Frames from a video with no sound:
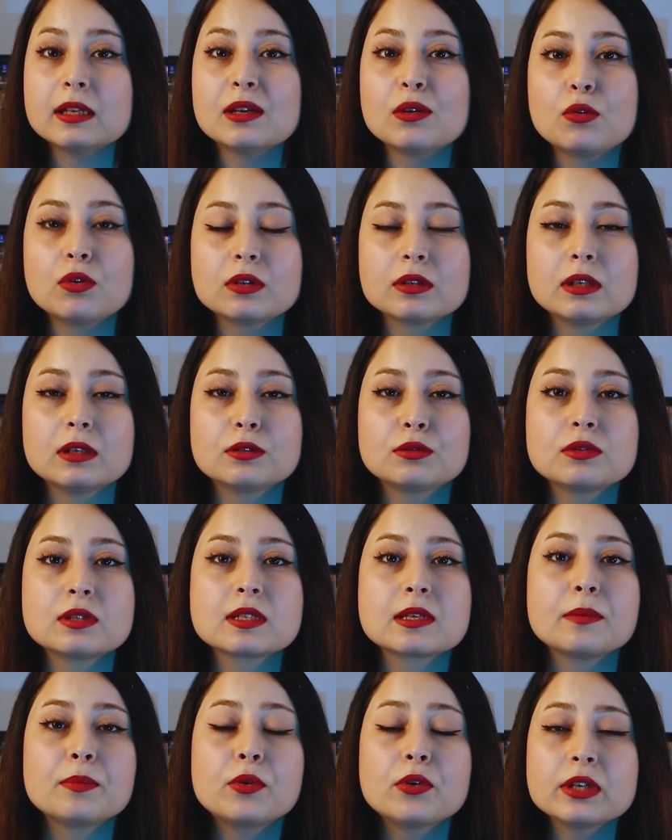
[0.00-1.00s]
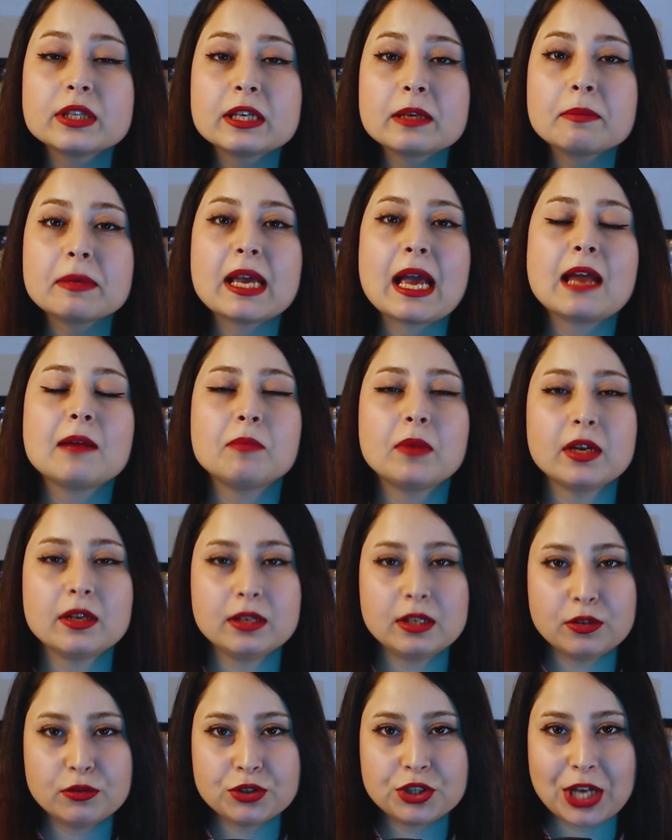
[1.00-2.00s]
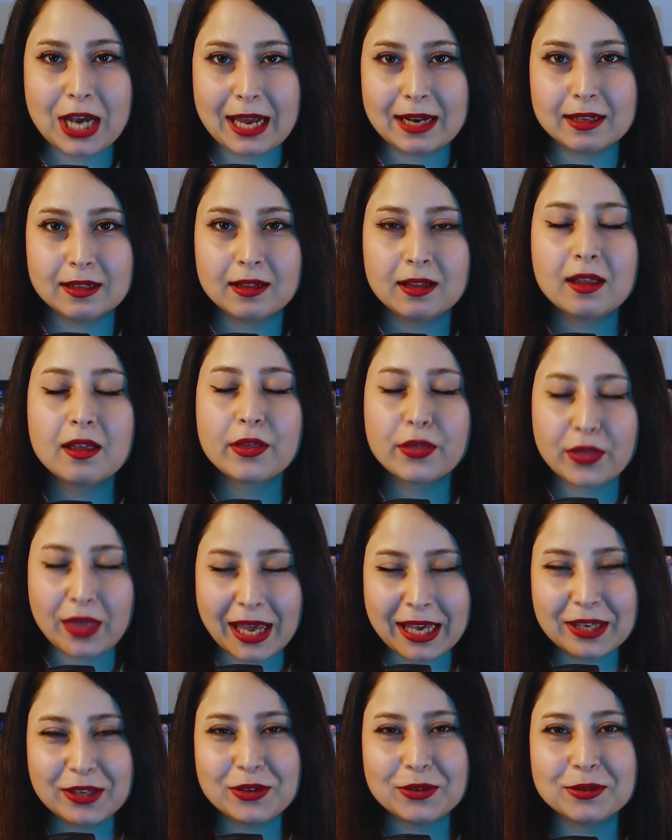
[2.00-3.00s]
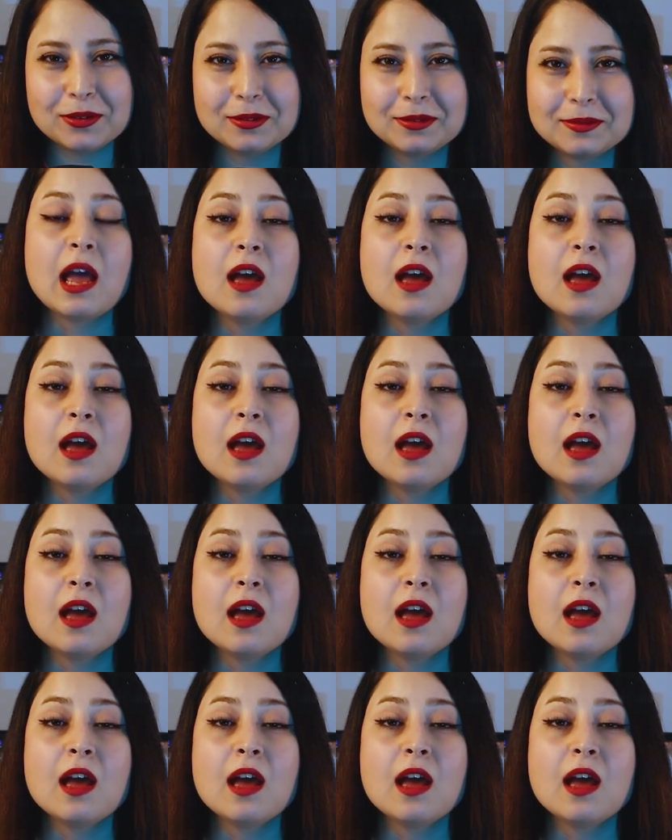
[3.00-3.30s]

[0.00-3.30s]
in order to supporting me and my new channel. Thank you.